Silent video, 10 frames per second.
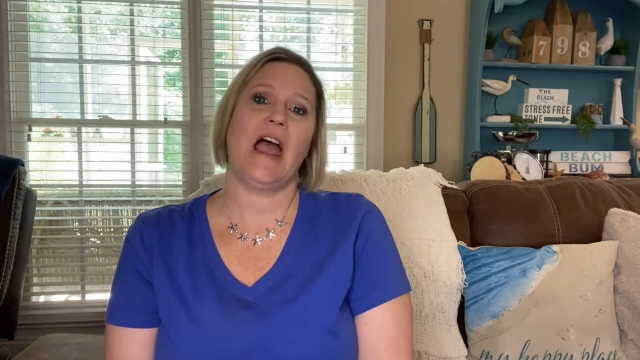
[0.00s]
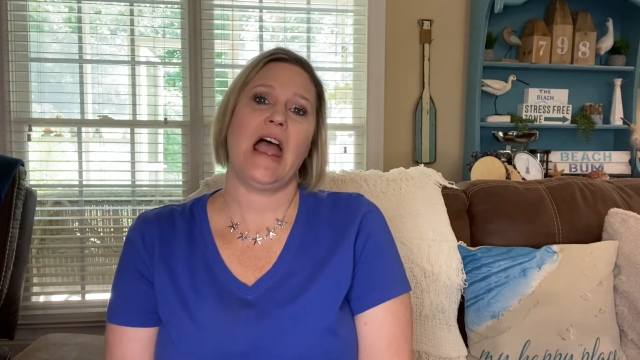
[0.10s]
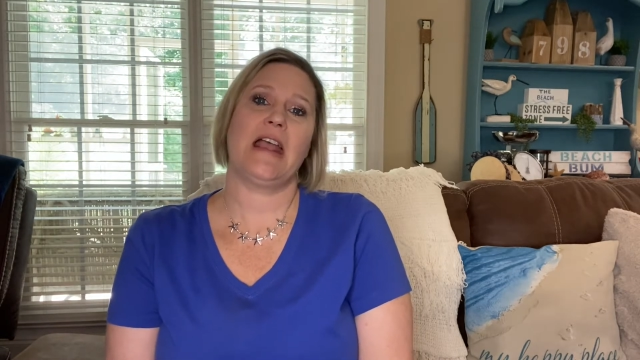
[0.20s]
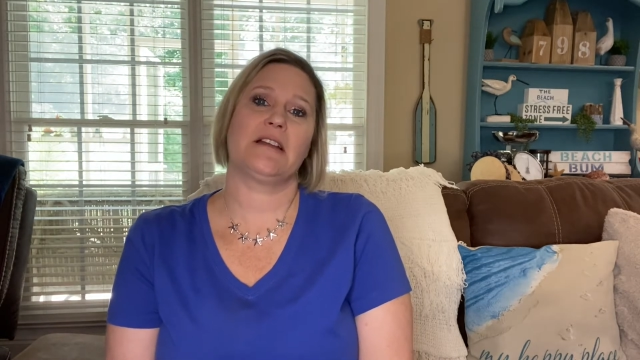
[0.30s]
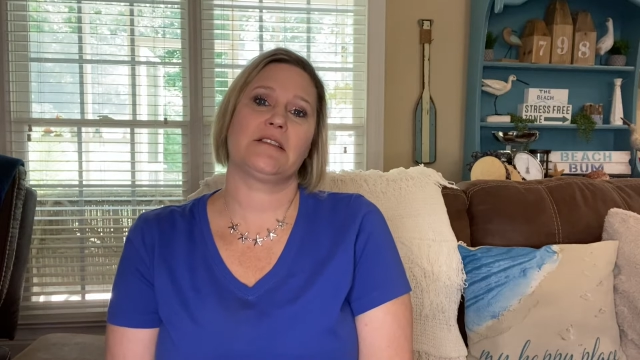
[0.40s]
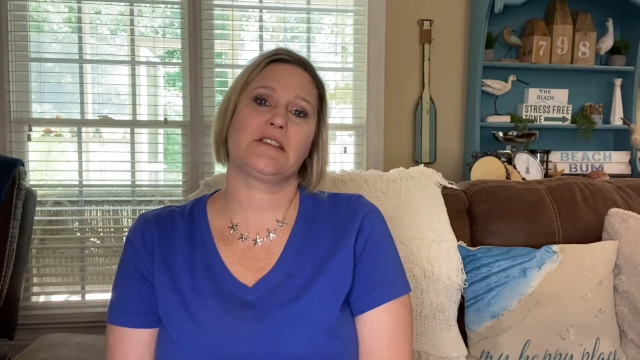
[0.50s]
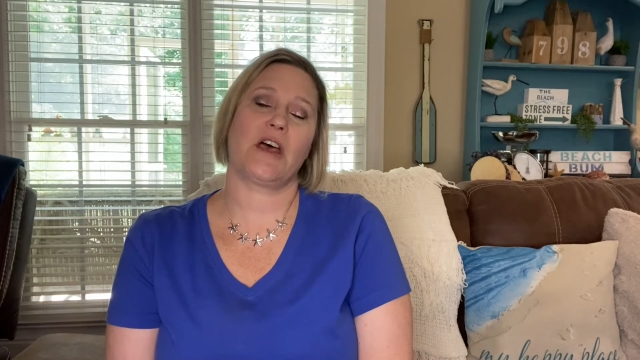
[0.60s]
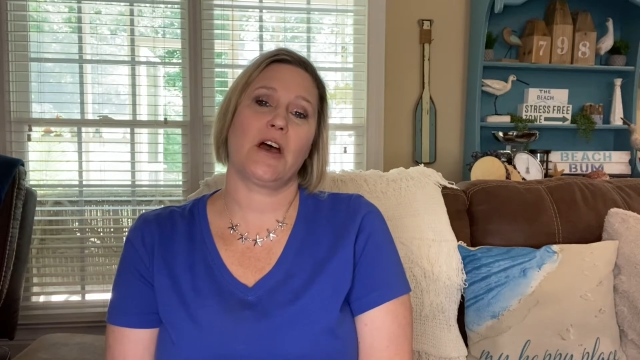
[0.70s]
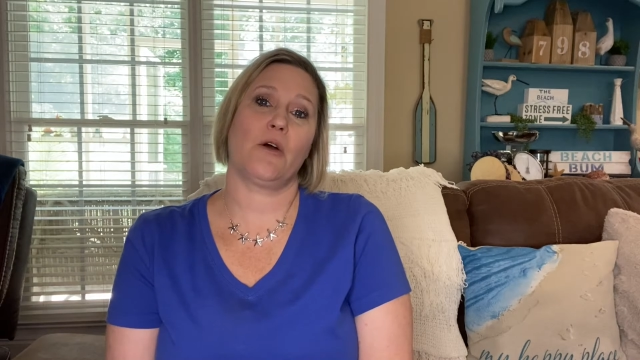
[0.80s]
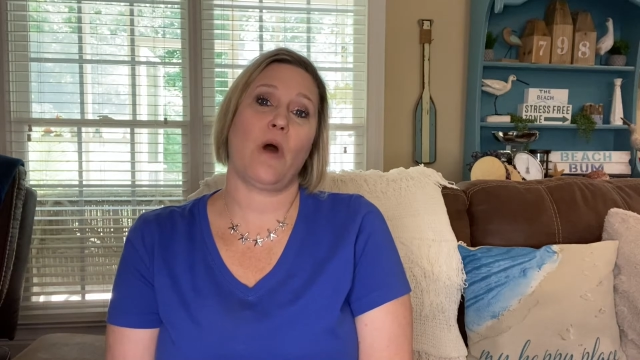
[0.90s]
And
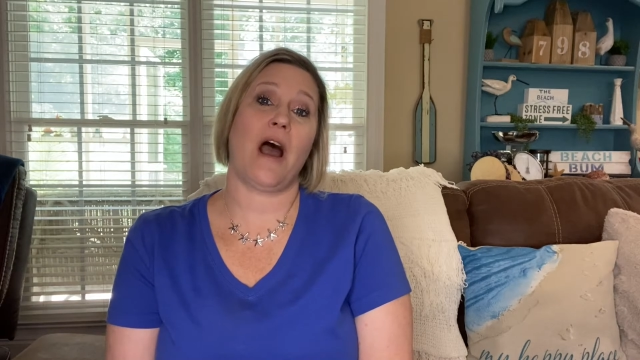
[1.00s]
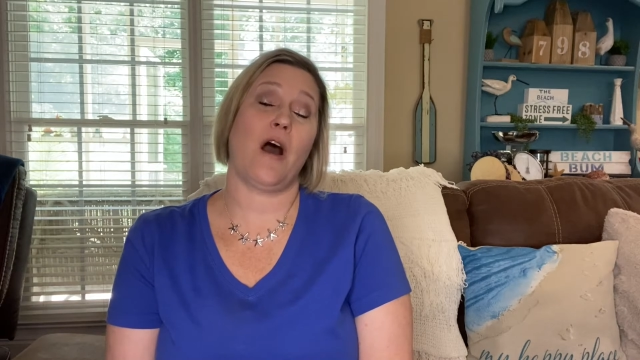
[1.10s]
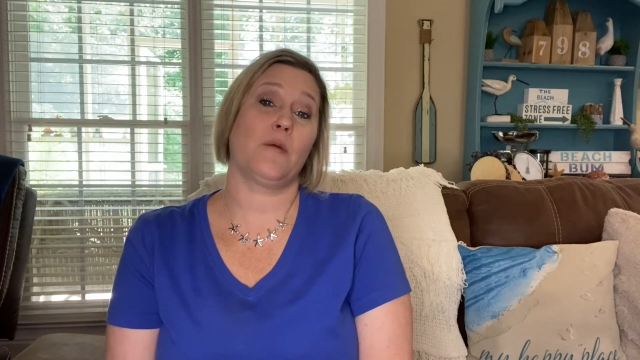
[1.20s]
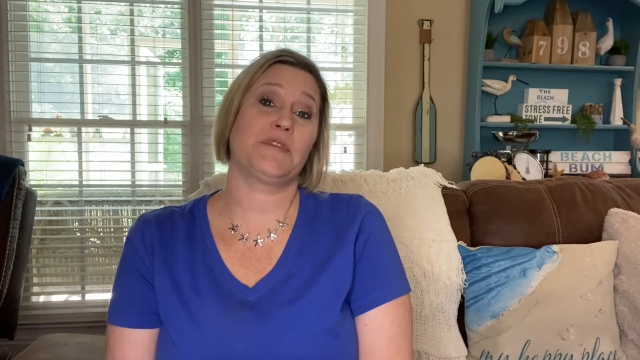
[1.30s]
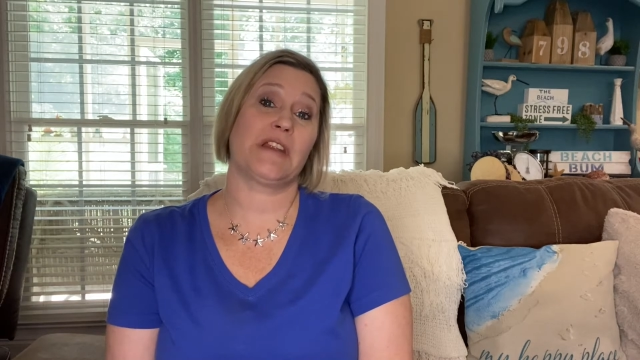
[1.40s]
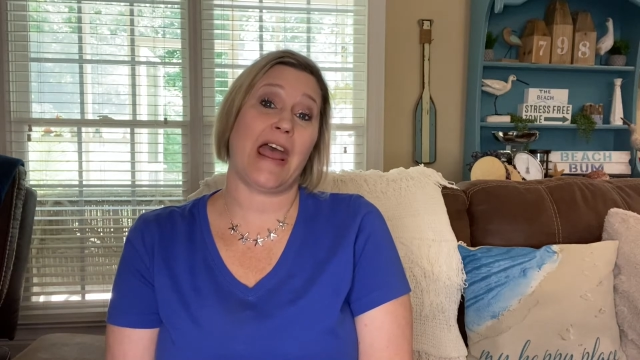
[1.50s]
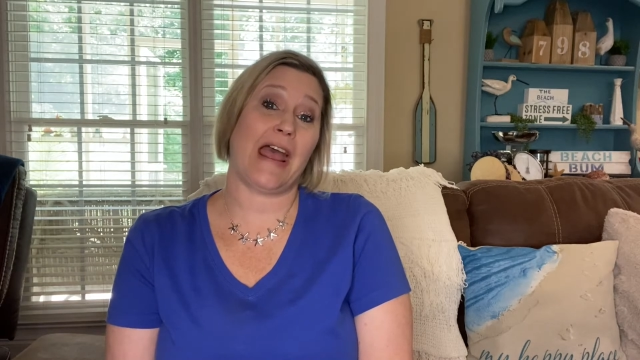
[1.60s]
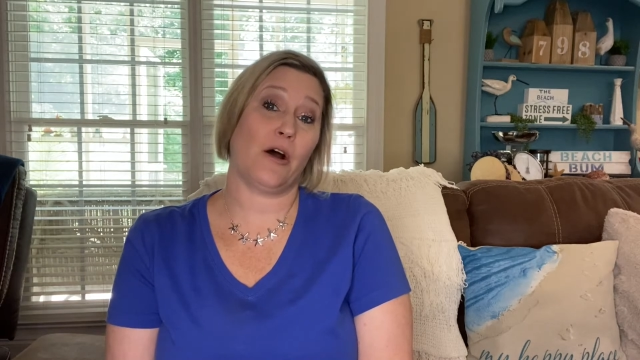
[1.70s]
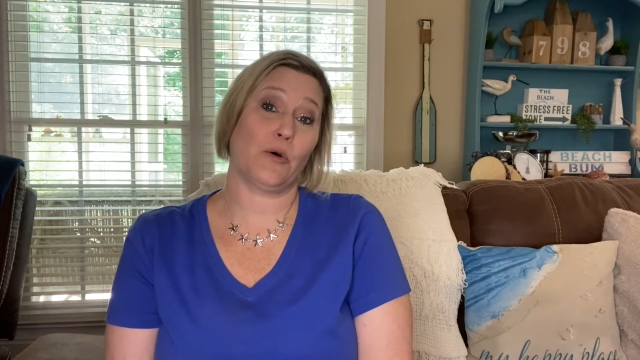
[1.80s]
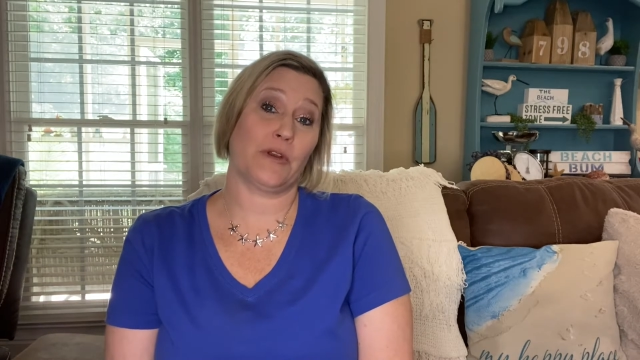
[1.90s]
so I opted
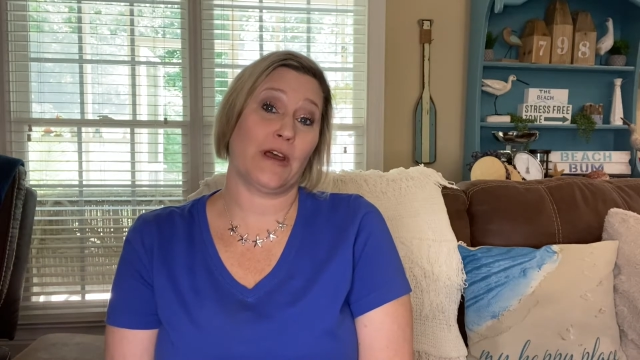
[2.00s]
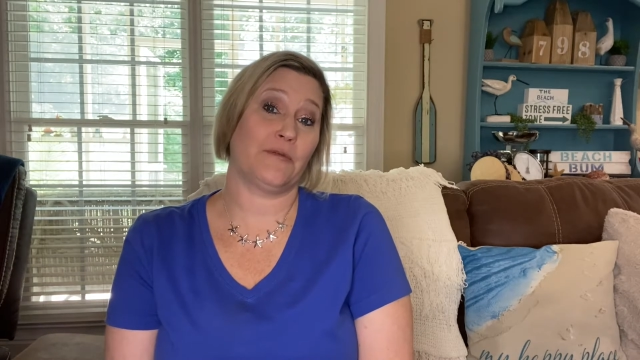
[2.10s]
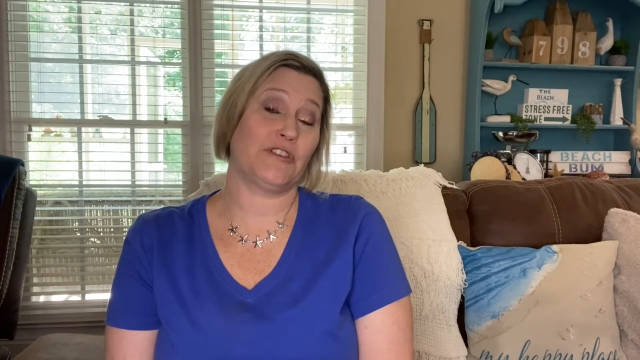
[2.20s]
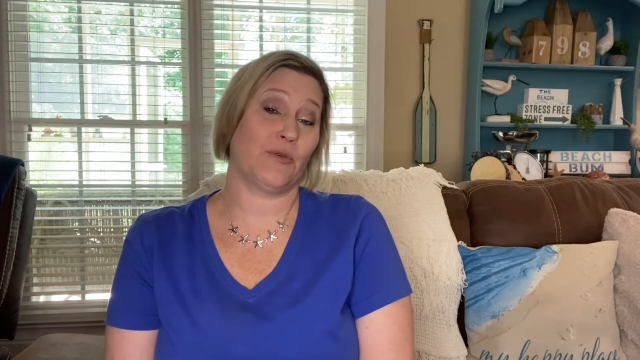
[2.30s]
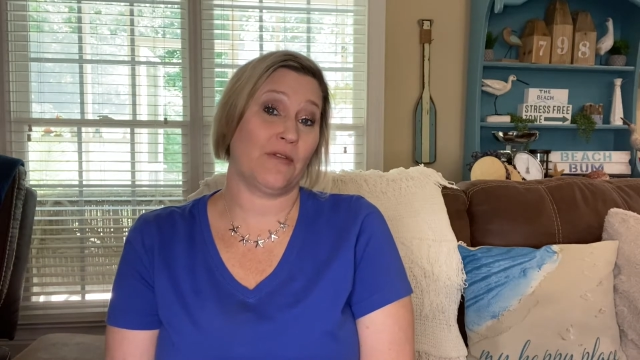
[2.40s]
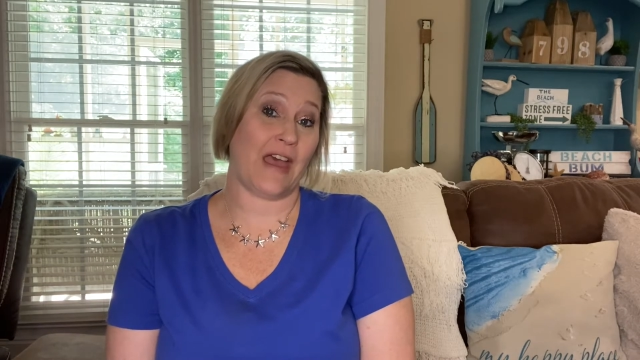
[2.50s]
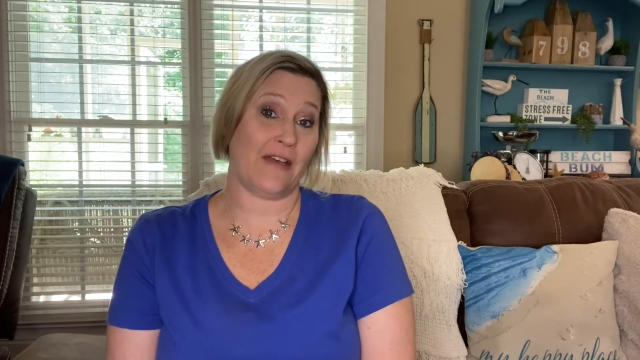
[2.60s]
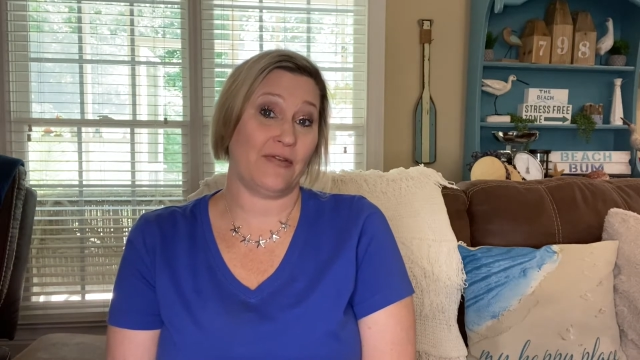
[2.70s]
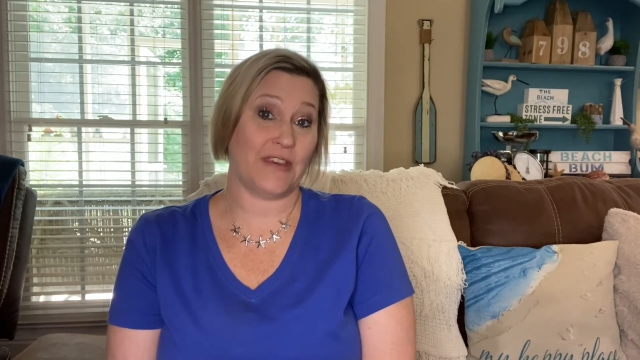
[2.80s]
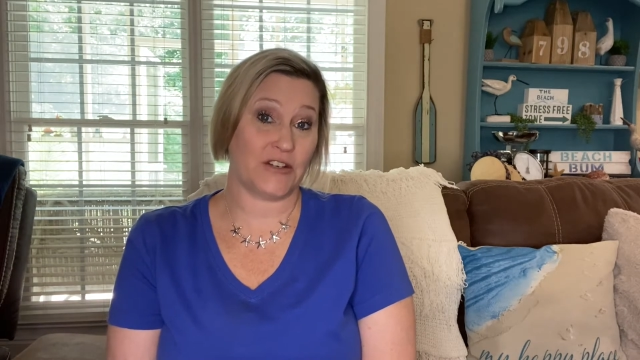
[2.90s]
out of doing
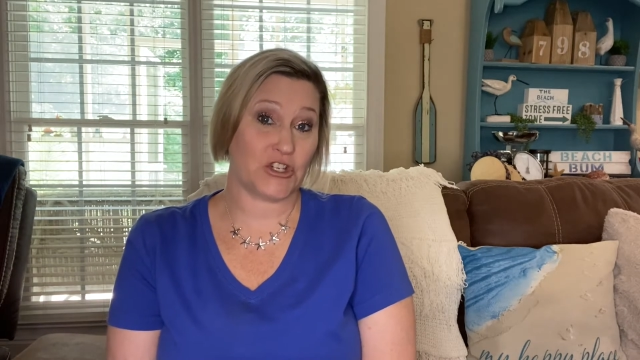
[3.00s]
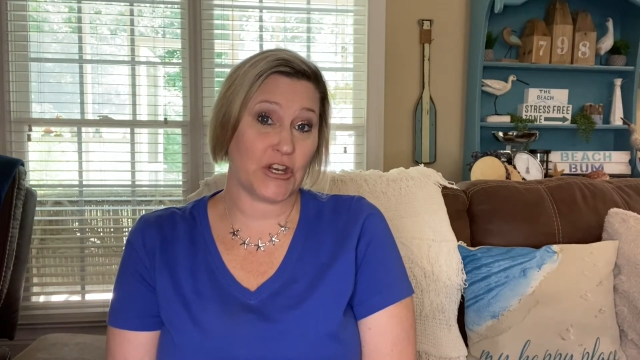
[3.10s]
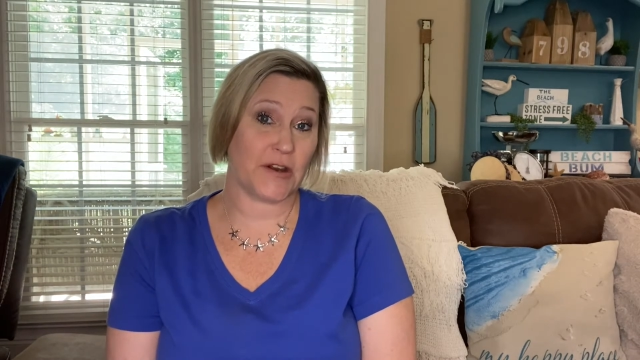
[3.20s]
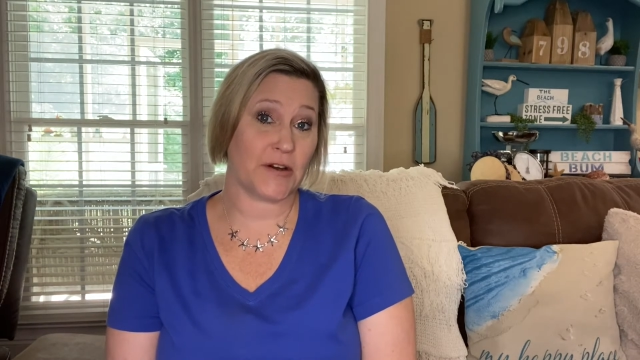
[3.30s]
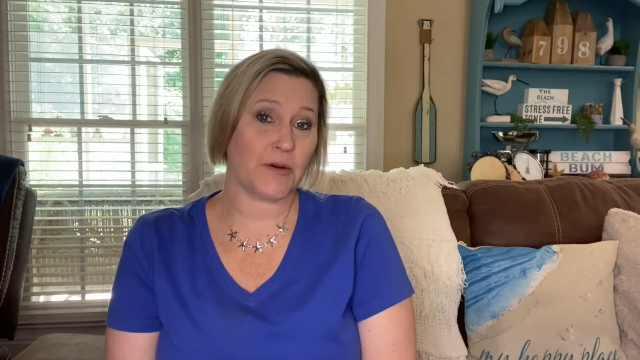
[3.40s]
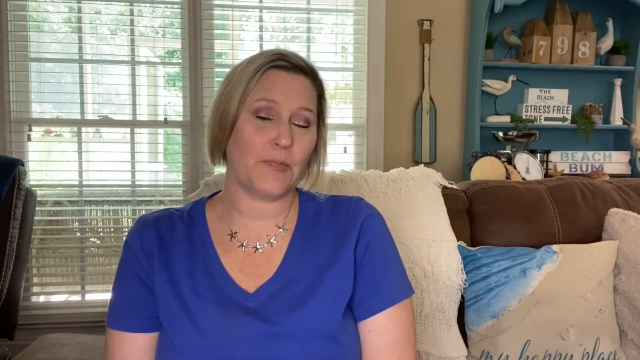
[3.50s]
that this year,